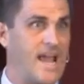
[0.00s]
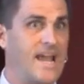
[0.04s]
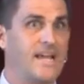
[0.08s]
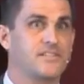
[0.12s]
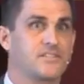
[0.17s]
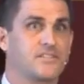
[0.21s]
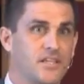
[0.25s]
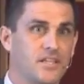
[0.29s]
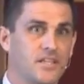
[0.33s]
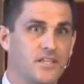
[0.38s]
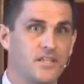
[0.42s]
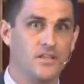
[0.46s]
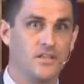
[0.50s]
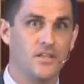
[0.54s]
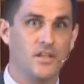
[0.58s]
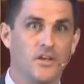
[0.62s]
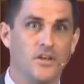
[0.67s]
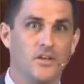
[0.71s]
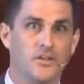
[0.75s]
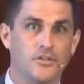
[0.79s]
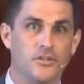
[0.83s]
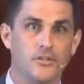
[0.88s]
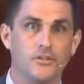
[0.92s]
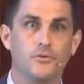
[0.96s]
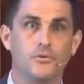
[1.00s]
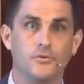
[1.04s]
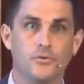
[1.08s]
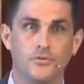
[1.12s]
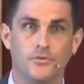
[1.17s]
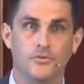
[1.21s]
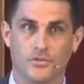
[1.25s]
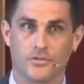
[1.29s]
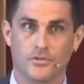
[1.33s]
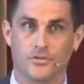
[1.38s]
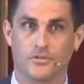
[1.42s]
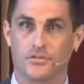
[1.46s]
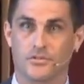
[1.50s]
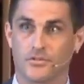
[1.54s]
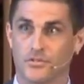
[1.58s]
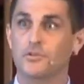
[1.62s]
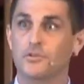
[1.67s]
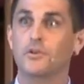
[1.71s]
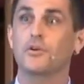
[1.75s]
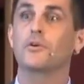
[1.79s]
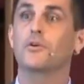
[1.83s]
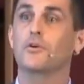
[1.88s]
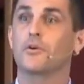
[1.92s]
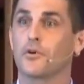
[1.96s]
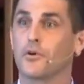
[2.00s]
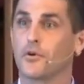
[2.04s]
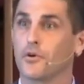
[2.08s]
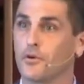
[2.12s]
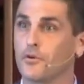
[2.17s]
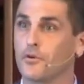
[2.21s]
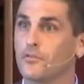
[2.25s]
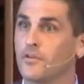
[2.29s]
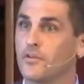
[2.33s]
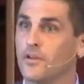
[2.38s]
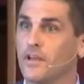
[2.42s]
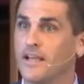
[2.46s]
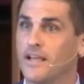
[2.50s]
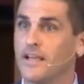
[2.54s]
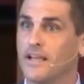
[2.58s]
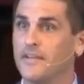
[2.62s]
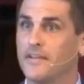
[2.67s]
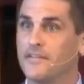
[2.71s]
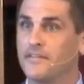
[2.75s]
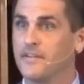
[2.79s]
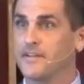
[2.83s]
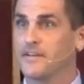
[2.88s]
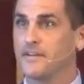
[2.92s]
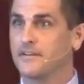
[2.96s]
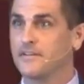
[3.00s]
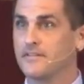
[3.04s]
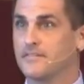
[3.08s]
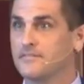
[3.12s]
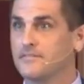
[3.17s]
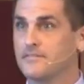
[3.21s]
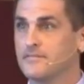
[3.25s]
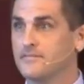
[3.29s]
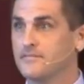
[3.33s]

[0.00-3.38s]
asking you to serve and then